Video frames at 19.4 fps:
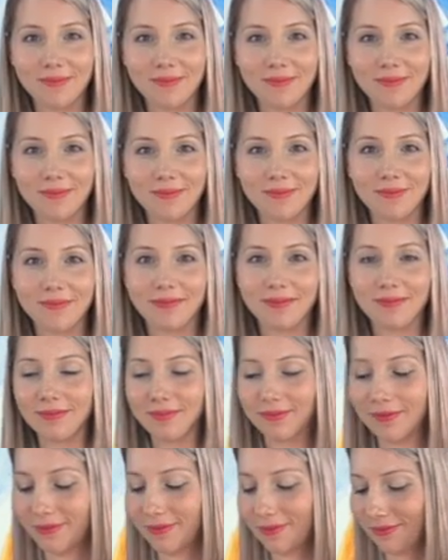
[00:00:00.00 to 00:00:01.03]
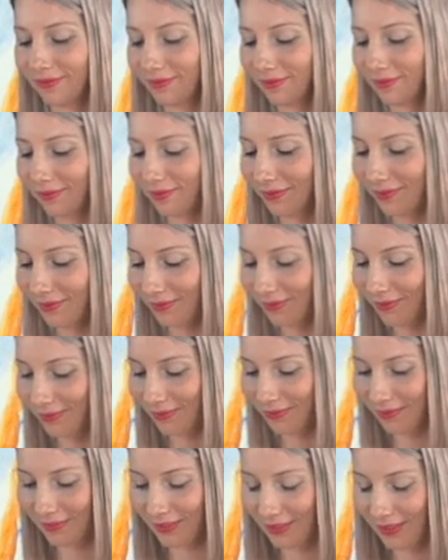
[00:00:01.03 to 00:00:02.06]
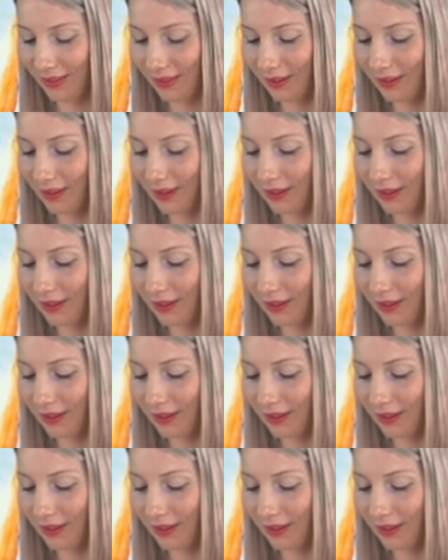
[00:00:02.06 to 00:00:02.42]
(silence)